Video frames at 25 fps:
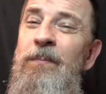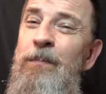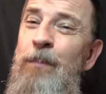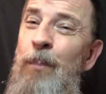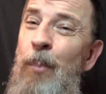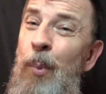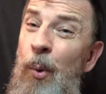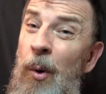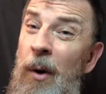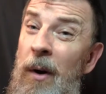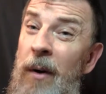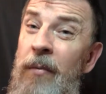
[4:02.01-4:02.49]

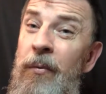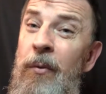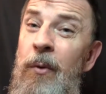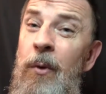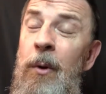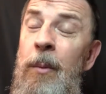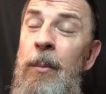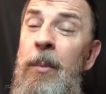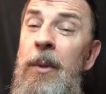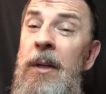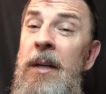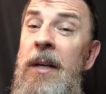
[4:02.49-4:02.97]

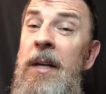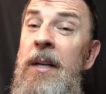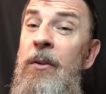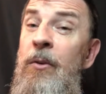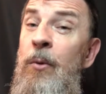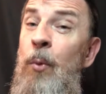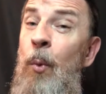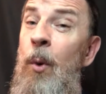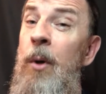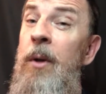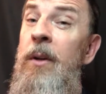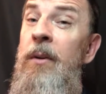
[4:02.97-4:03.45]
preferably
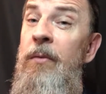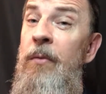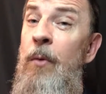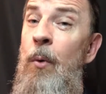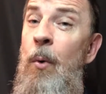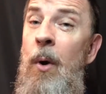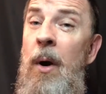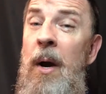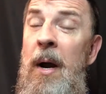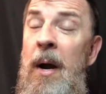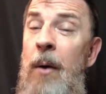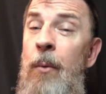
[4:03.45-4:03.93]

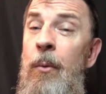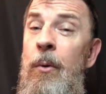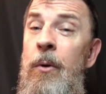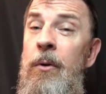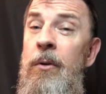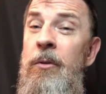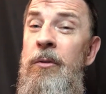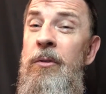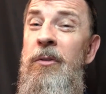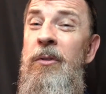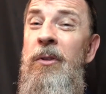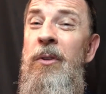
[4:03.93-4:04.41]
24
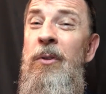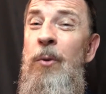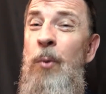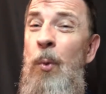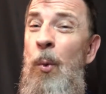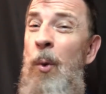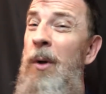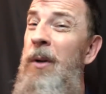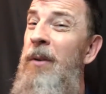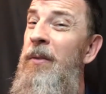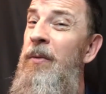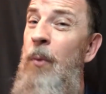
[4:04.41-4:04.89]
hours.
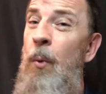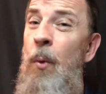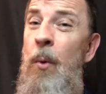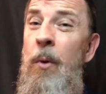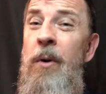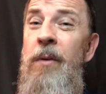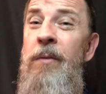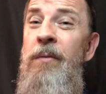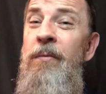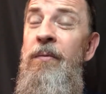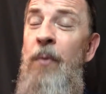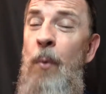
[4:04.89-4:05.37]
24
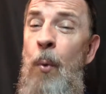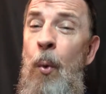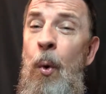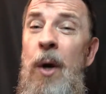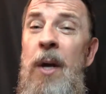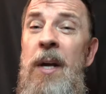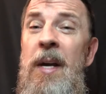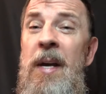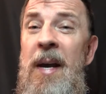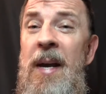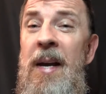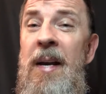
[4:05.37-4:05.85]
to
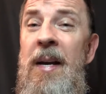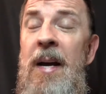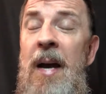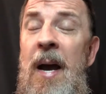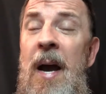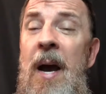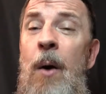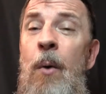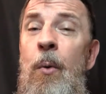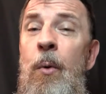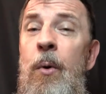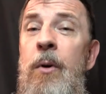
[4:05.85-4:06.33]
48
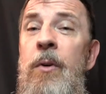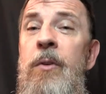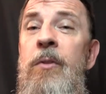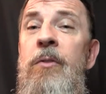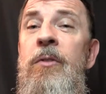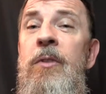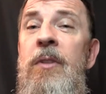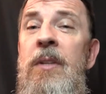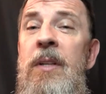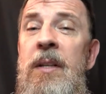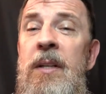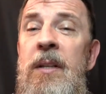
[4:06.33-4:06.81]

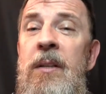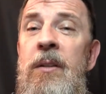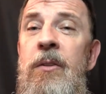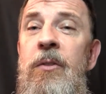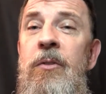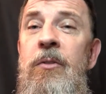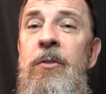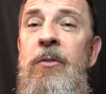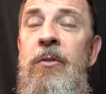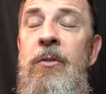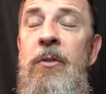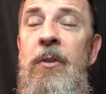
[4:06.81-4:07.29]
hours
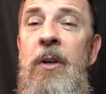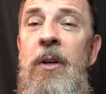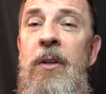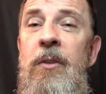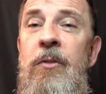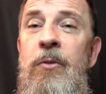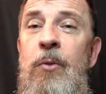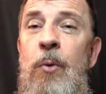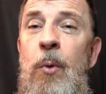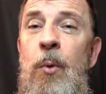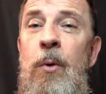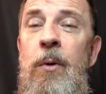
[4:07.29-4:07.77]
is uh,
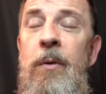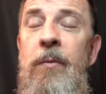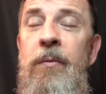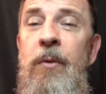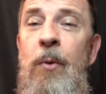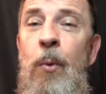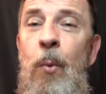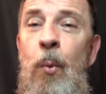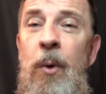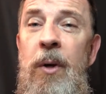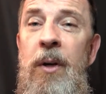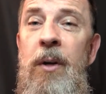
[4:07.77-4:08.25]
sort of
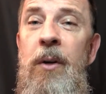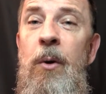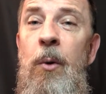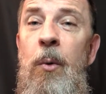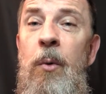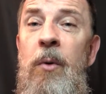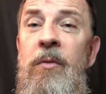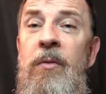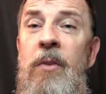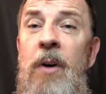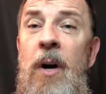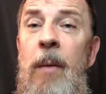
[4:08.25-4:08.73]
the window
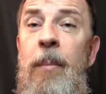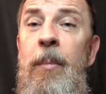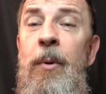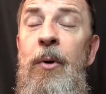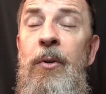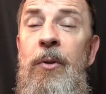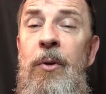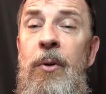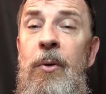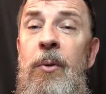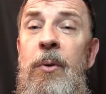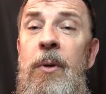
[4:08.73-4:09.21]
of
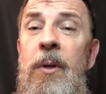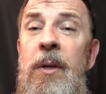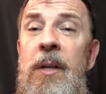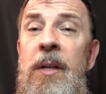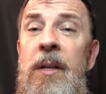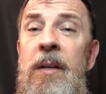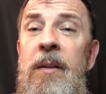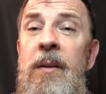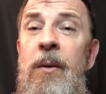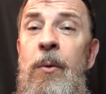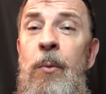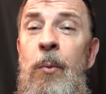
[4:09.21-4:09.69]

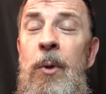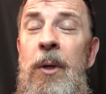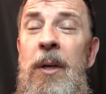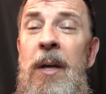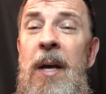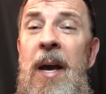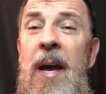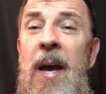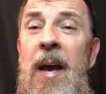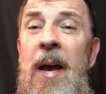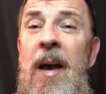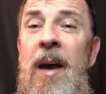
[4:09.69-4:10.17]
opportunity that we
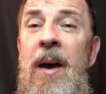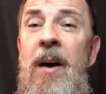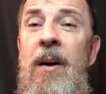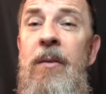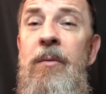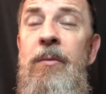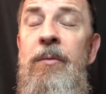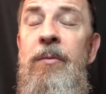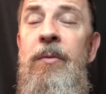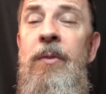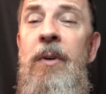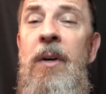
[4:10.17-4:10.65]

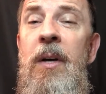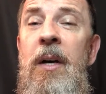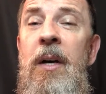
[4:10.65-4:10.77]
have